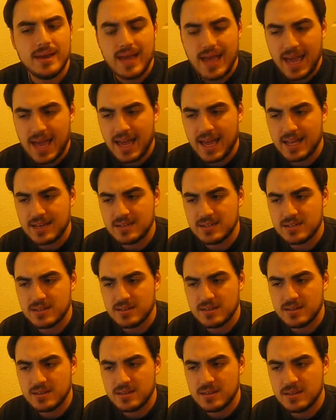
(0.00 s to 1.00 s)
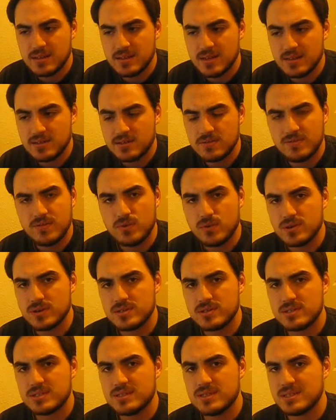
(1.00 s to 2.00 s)
and
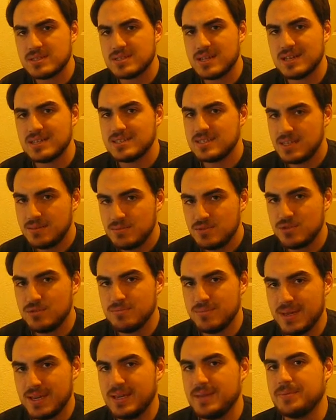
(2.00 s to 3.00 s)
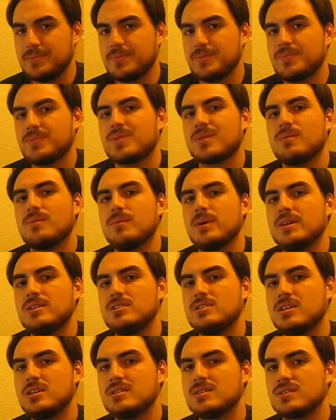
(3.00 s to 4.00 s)
divorce does not seem to be, when
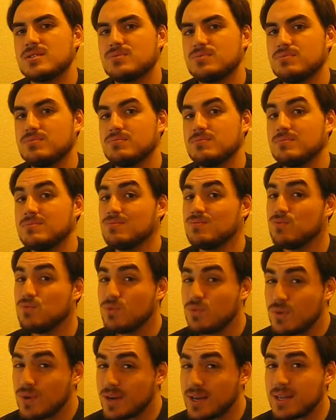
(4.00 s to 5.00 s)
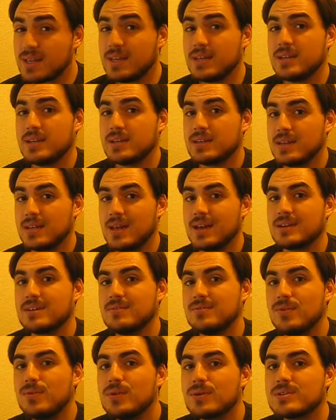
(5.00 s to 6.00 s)
Jesus really didn't like
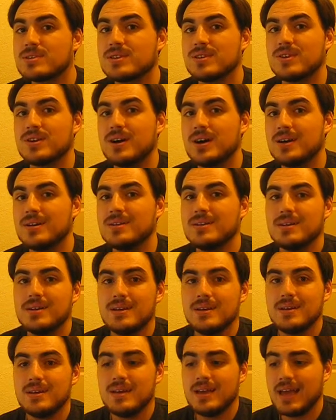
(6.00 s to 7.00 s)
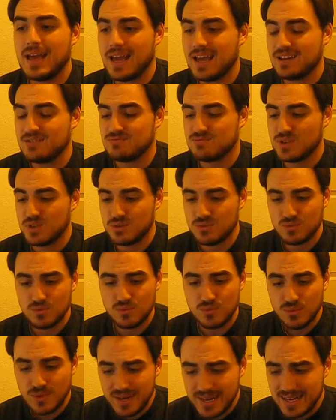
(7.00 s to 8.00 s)
divorce at all, and
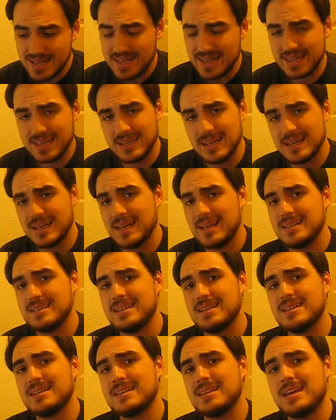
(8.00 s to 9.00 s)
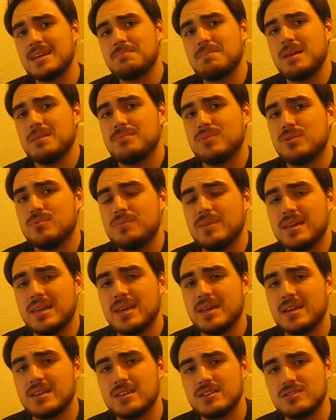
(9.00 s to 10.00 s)
really didn't like people
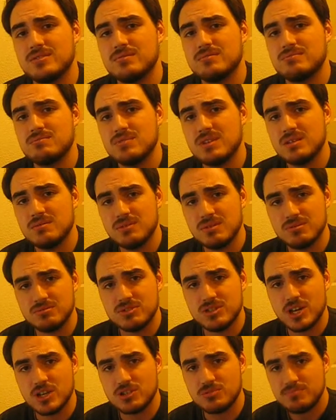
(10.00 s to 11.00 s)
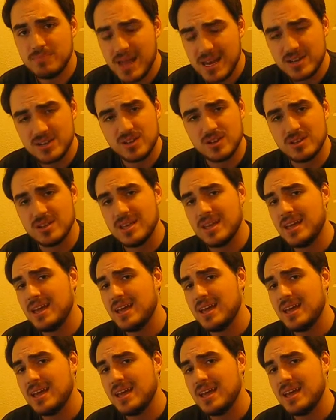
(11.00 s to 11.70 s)
being judgmental,